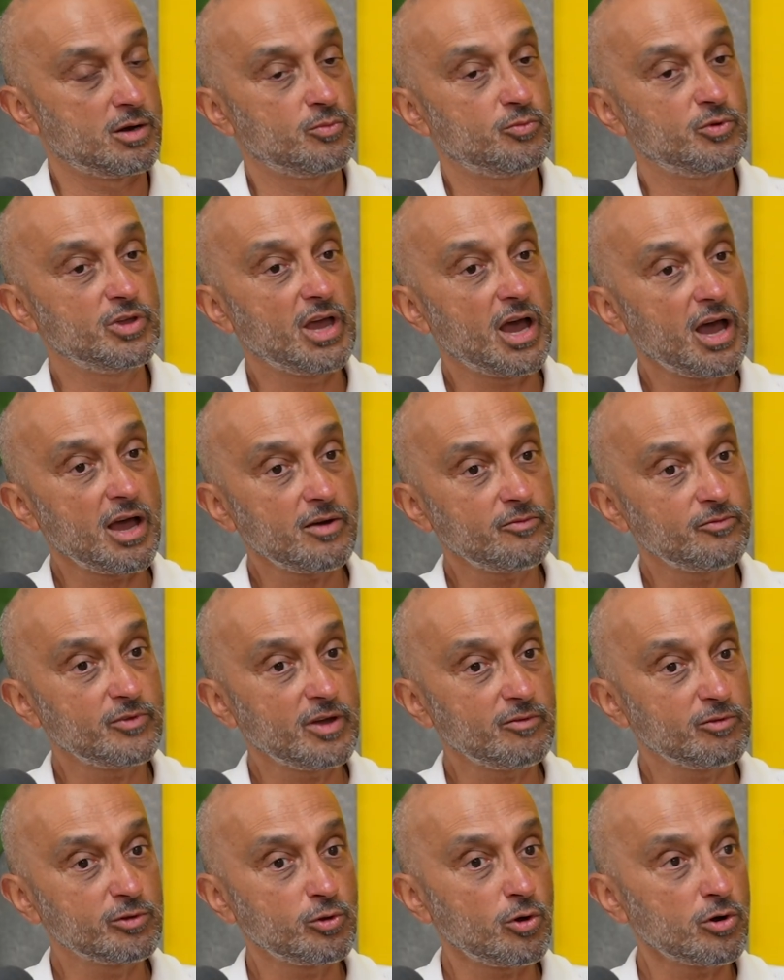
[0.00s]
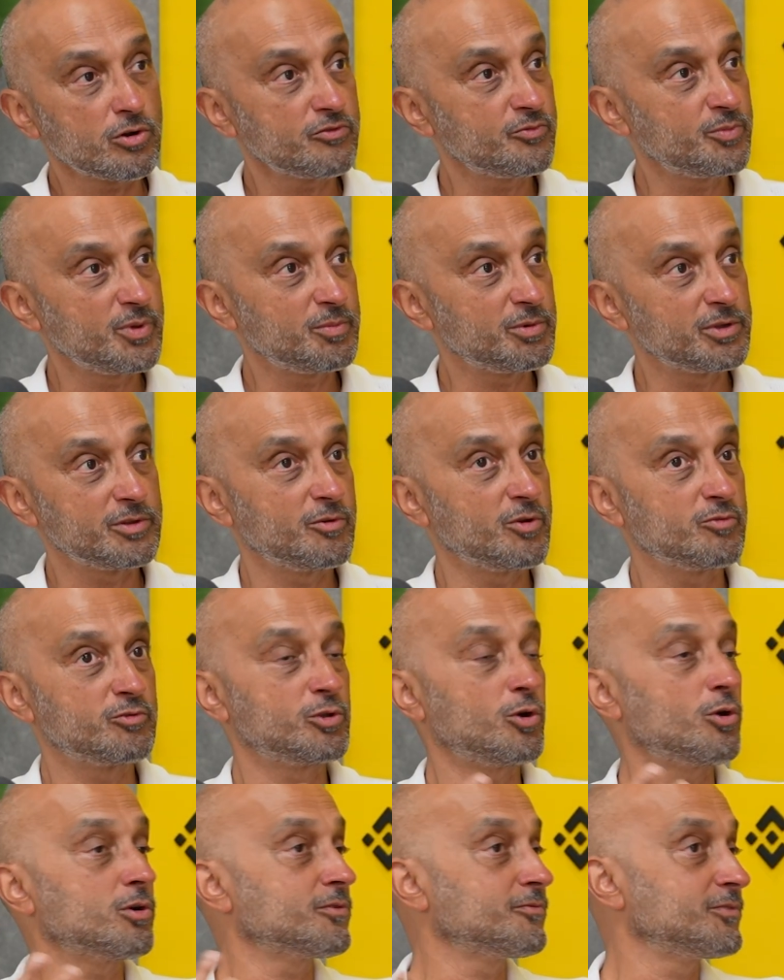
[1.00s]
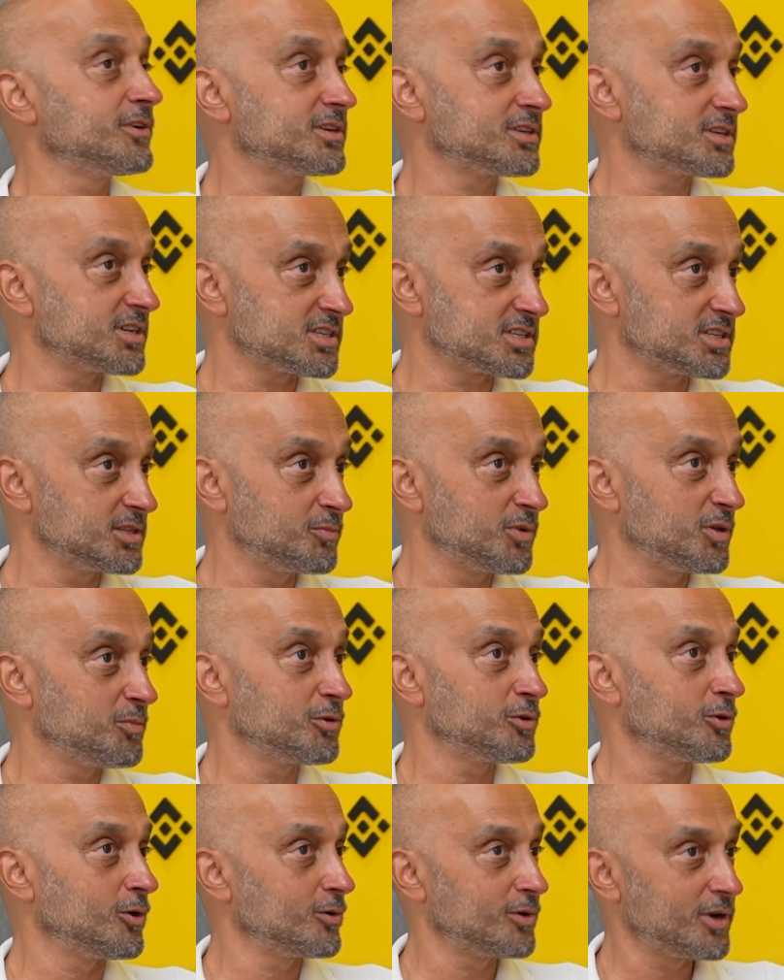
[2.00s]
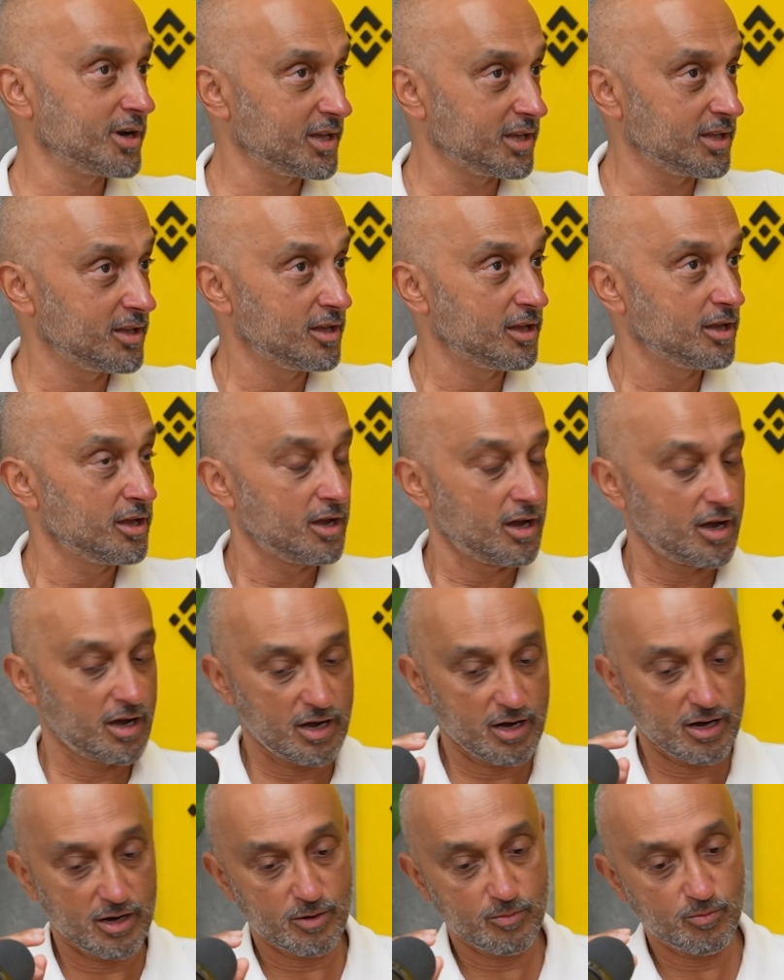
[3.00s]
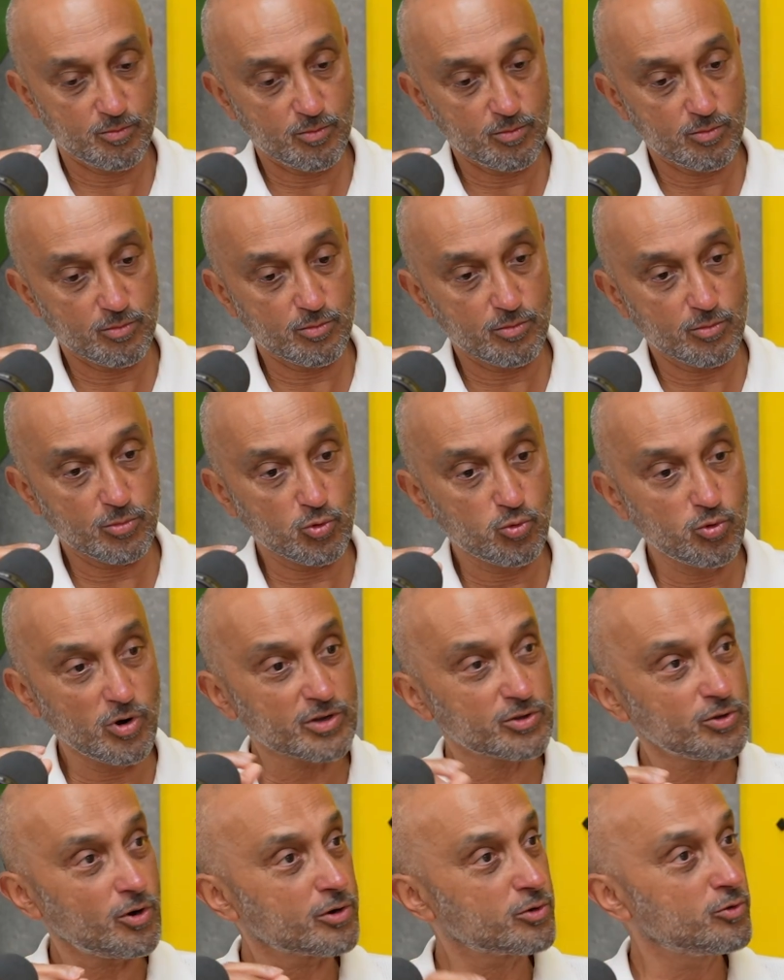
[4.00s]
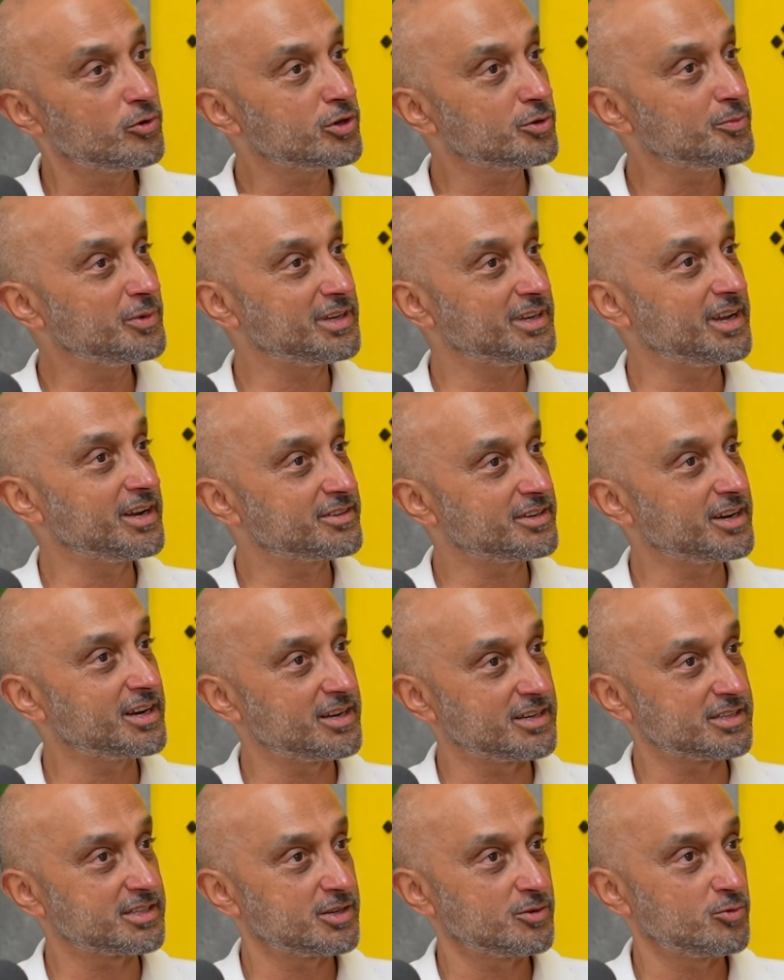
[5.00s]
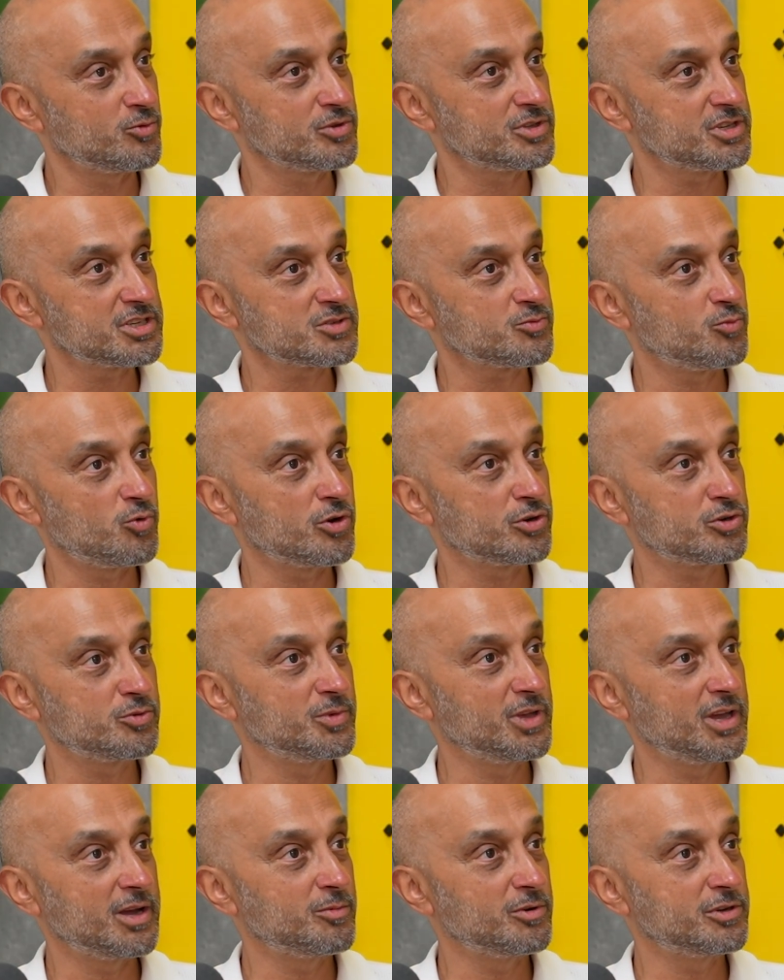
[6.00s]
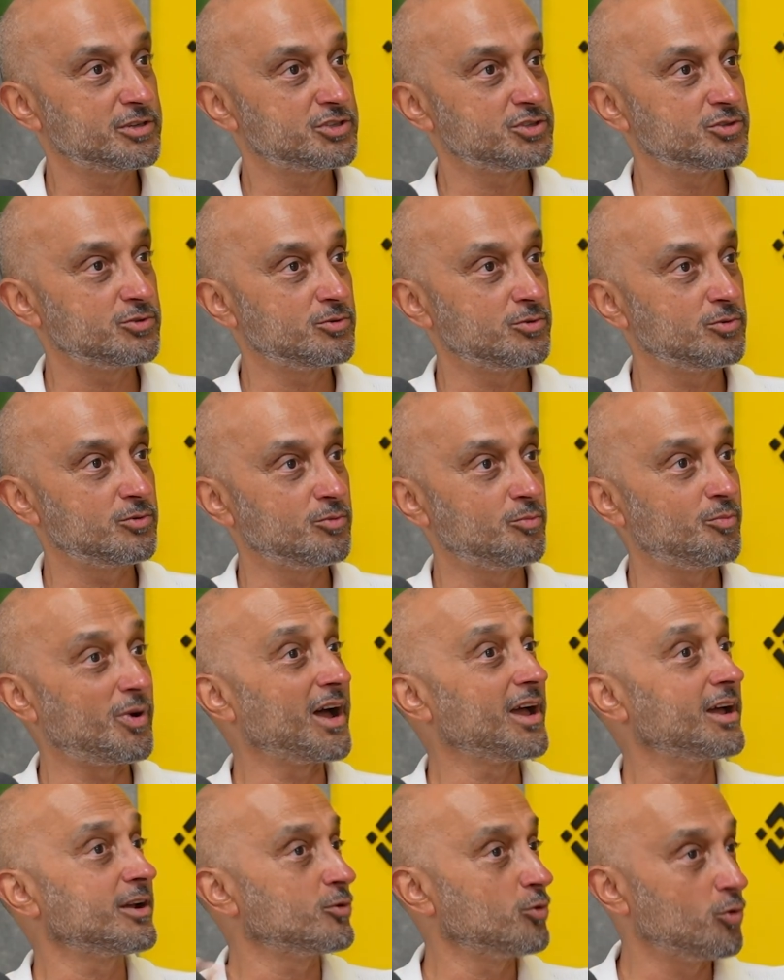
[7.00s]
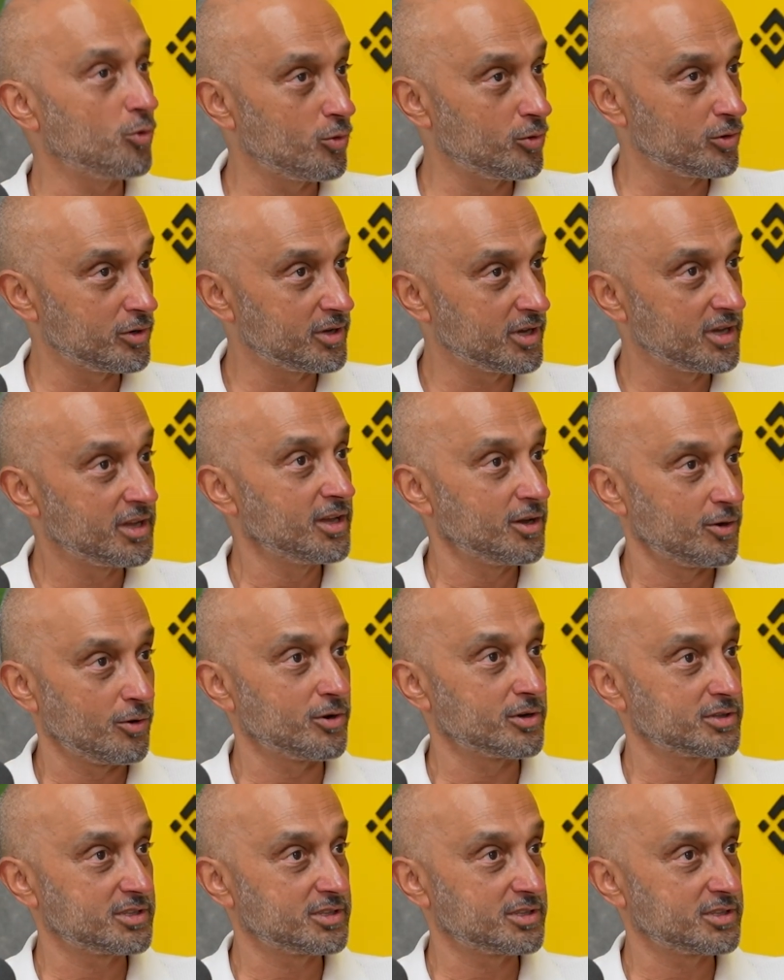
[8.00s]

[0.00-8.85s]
We have a lot of people, we have a lot of interest in people already who are not going to be day traders, who just want to be able to buy and hold or